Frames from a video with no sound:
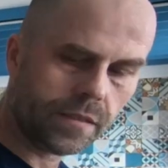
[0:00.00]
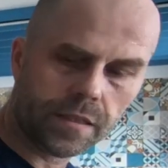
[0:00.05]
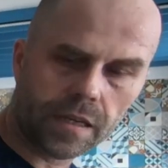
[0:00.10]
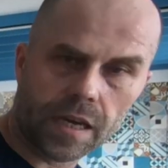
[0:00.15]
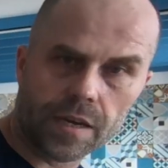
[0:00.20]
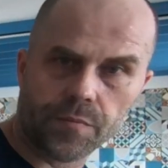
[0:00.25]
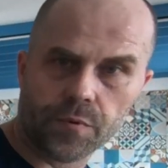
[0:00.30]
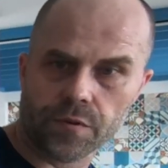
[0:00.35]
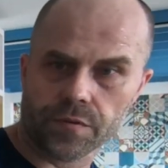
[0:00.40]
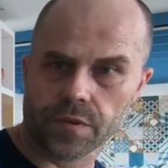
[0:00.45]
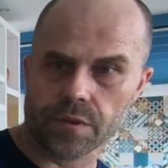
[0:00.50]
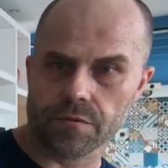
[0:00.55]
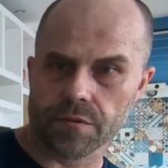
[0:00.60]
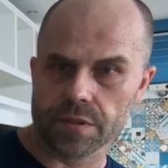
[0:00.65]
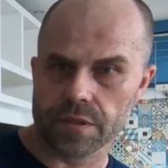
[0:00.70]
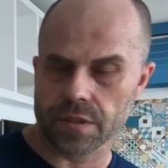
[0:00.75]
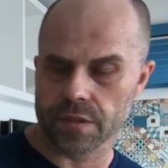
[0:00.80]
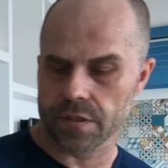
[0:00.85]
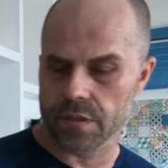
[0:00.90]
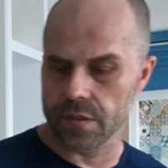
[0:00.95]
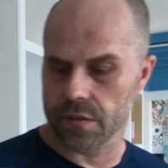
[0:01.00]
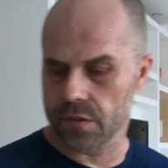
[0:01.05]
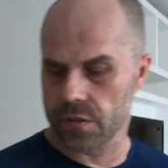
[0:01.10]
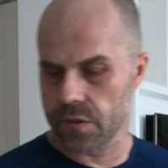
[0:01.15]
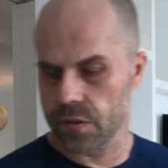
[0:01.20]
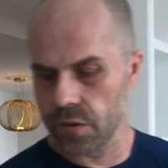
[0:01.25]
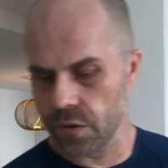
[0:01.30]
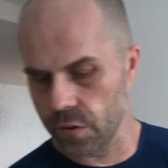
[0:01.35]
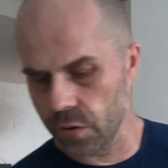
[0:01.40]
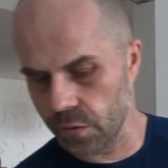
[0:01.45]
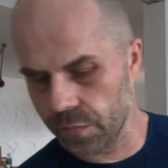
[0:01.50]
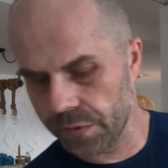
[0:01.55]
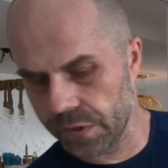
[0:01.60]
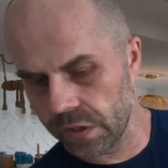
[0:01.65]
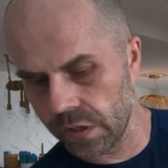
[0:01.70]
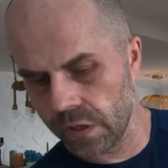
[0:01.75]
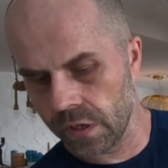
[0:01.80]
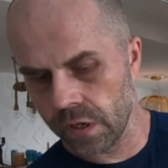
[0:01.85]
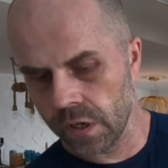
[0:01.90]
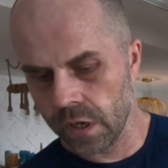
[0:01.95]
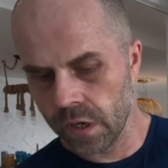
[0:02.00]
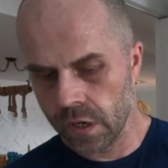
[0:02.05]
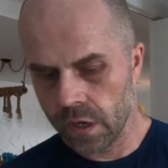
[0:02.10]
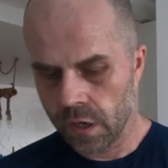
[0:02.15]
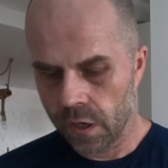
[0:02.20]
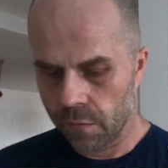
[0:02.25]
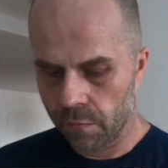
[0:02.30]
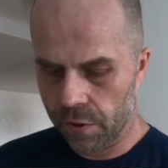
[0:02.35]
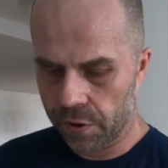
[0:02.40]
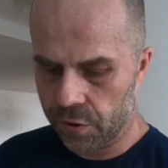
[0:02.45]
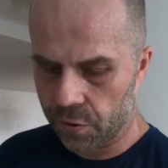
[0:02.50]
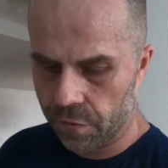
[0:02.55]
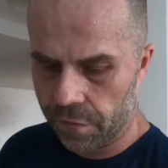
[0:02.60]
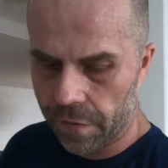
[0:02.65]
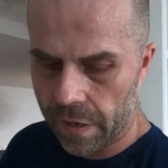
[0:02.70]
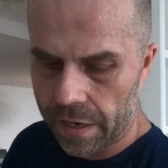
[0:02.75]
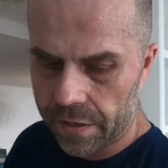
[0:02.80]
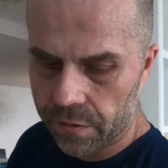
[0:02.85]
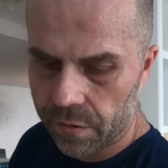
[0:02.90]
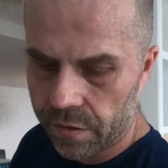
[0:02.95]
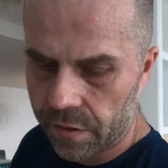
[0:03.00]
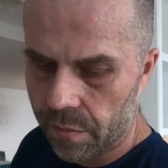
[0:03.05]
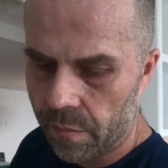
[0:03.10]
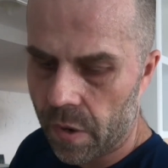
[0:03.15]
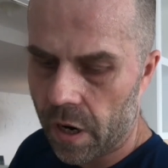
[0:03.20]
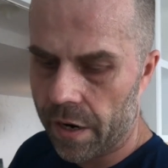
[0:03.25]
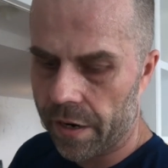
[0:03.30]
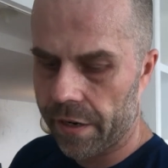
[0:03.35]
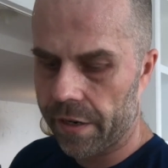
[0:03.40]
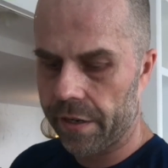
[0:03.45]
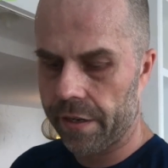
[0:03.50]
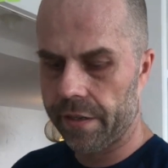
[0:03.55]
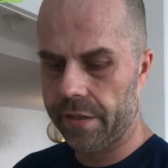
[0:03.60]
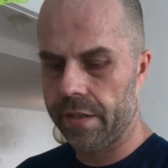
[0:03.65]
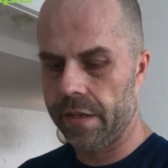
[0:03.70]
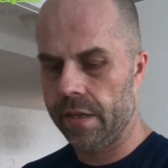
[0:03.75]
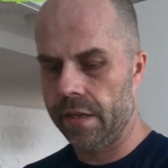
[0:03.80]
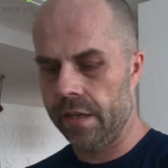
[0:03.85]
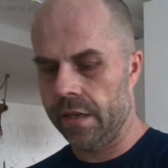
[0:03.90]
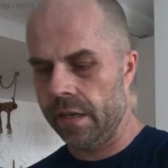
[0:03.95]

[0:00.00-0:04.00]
type of the resistance tubes which you find on the market